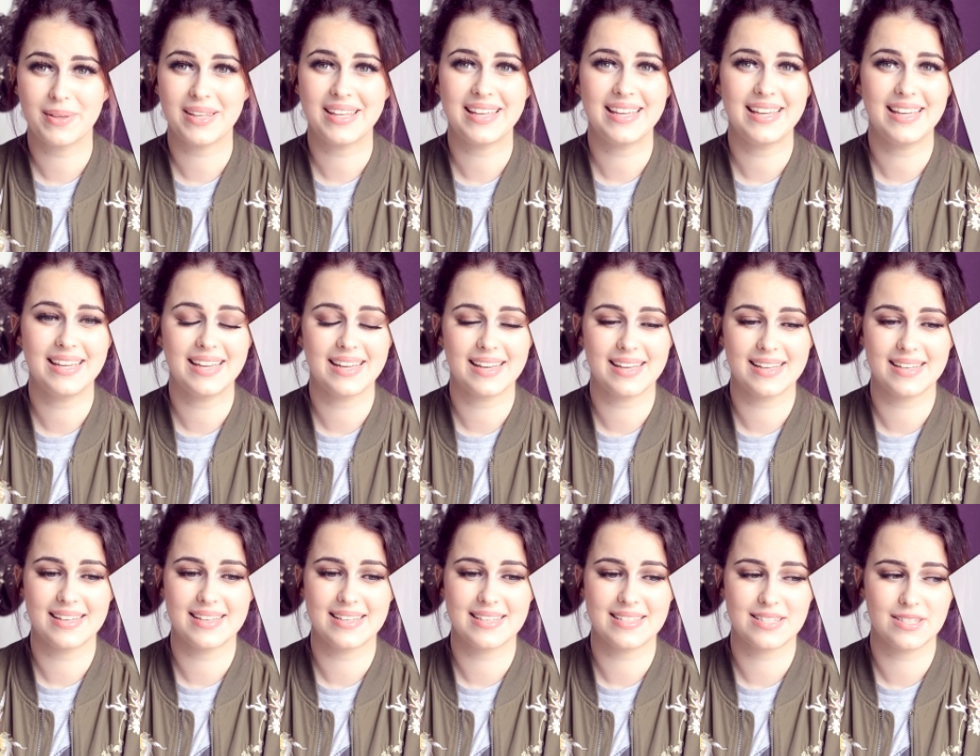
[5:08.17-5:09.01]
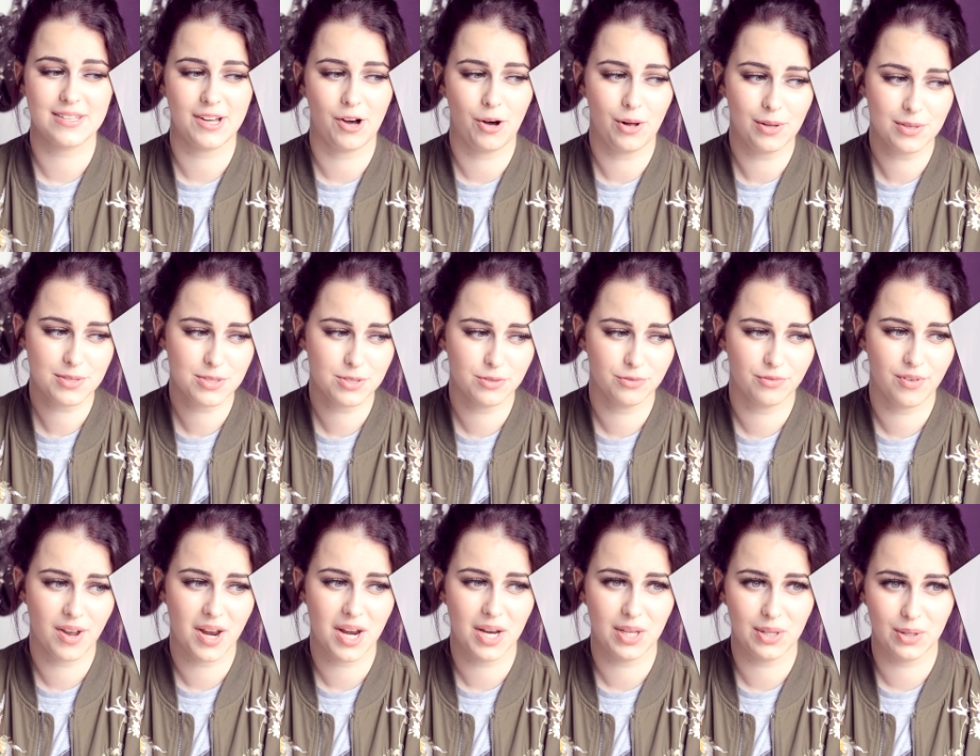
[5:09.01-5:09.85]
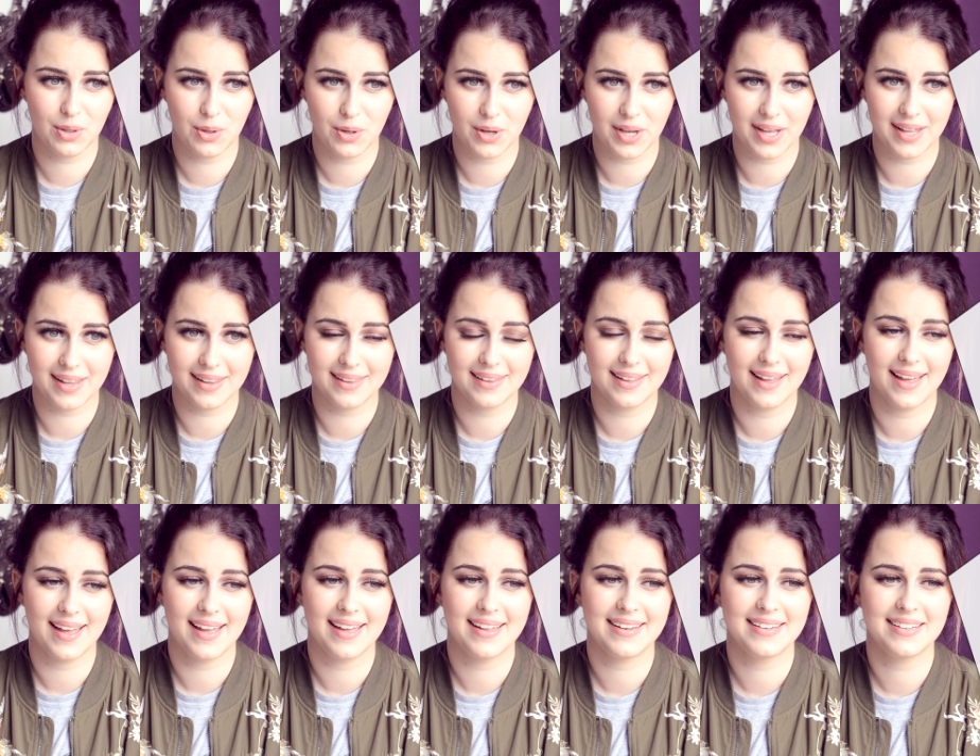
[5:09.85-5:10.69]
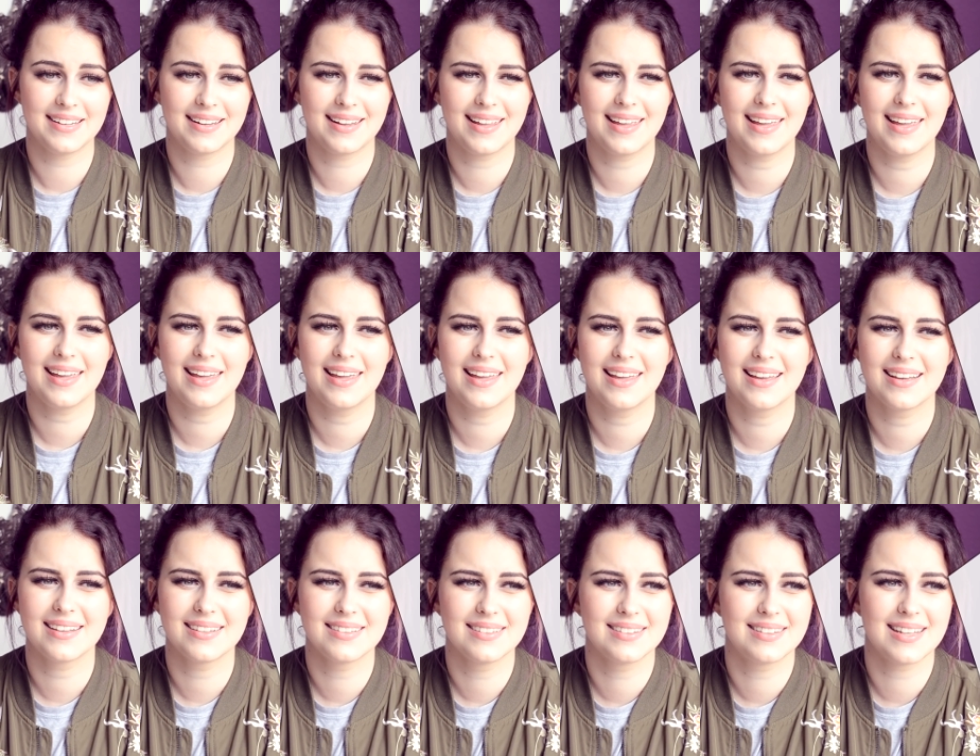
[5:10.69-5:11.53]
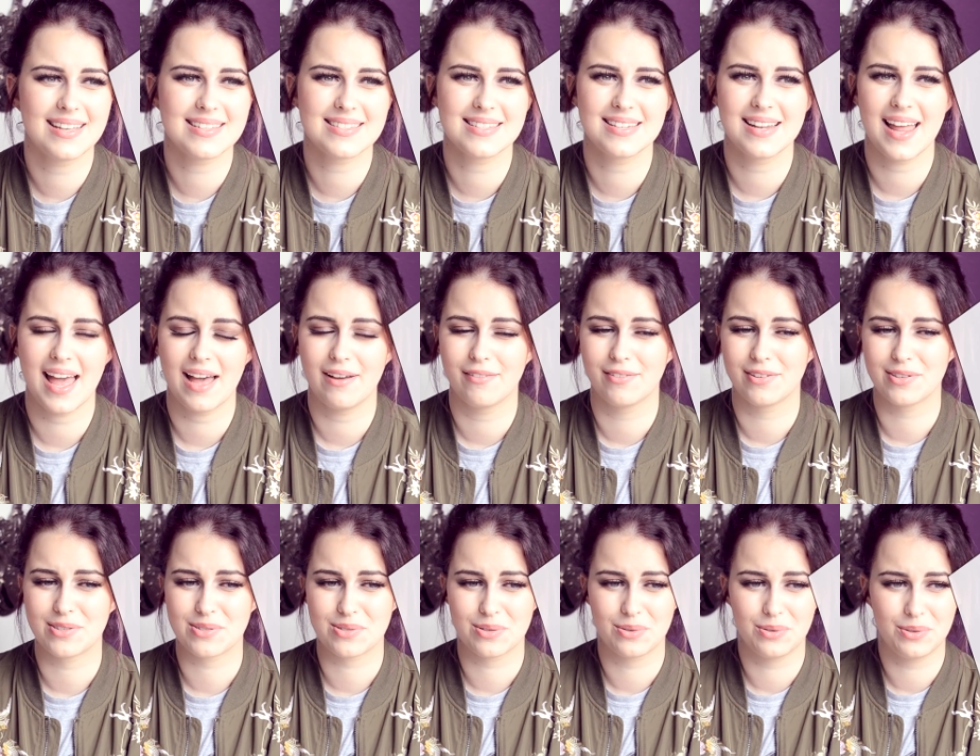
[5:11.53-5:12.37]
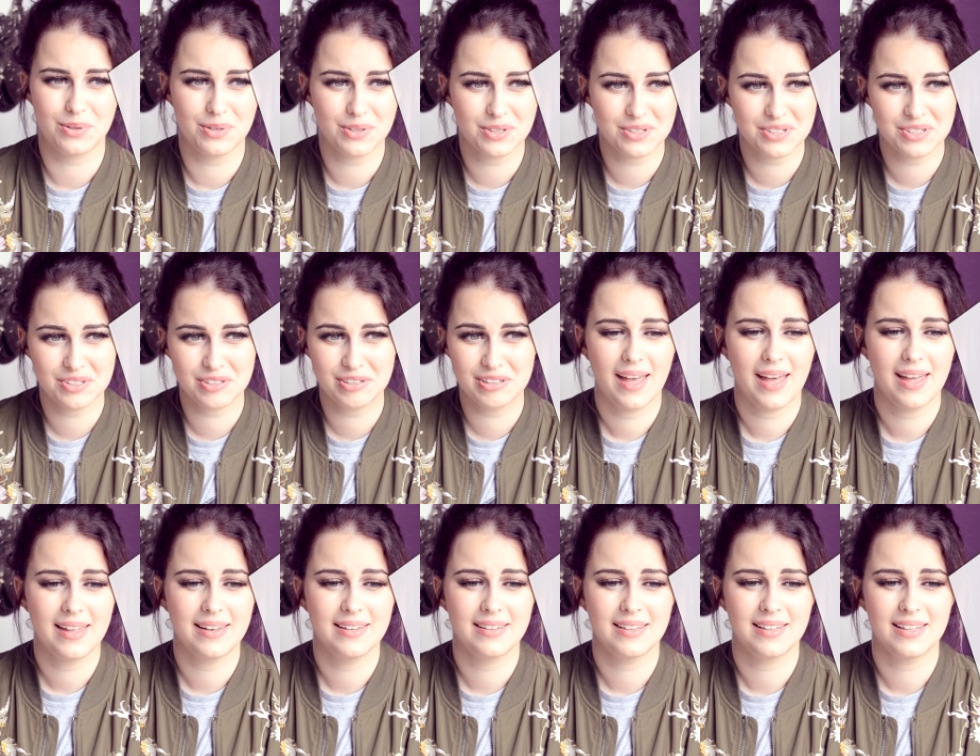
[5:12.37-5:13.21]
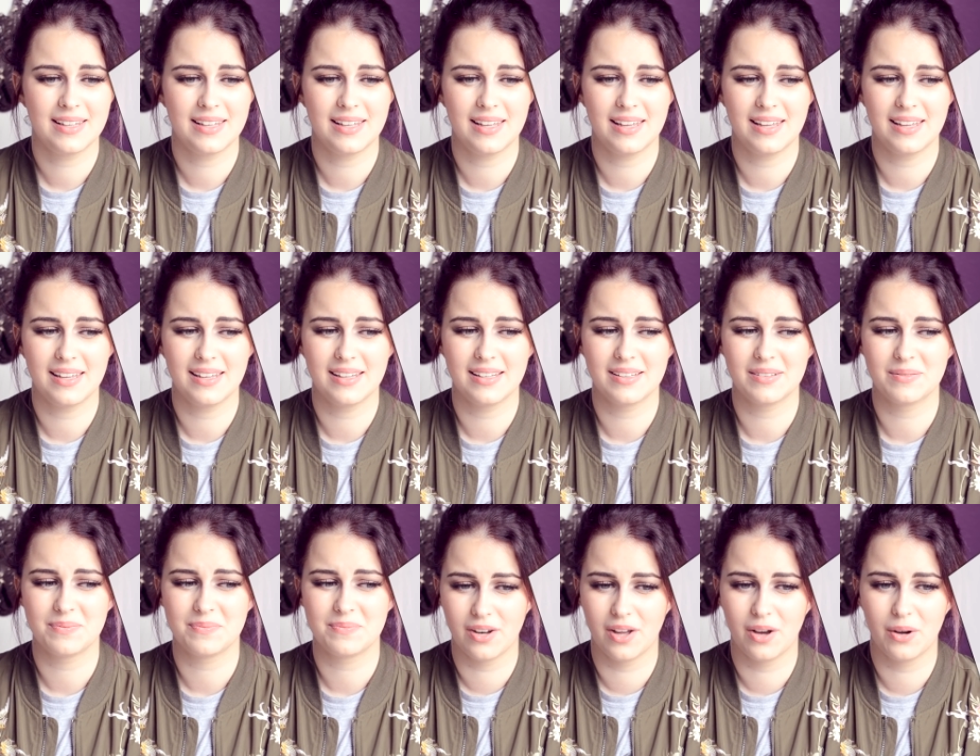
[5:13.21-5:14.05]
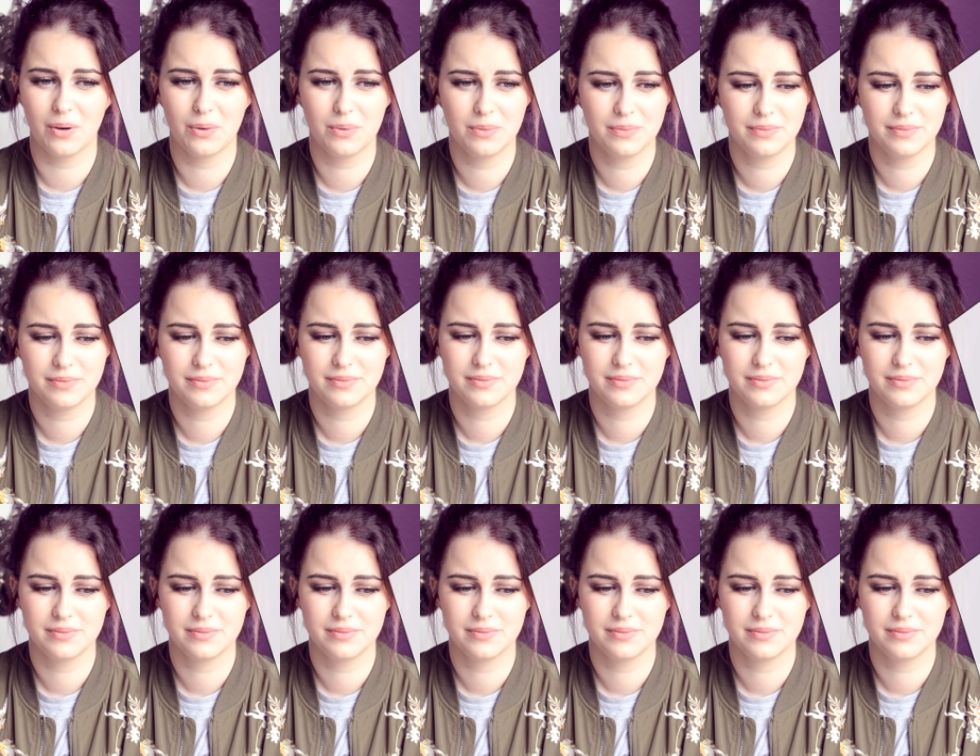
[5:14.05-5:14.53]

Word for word: He is also very loyal, and he doesn't have his horn, and he, you know,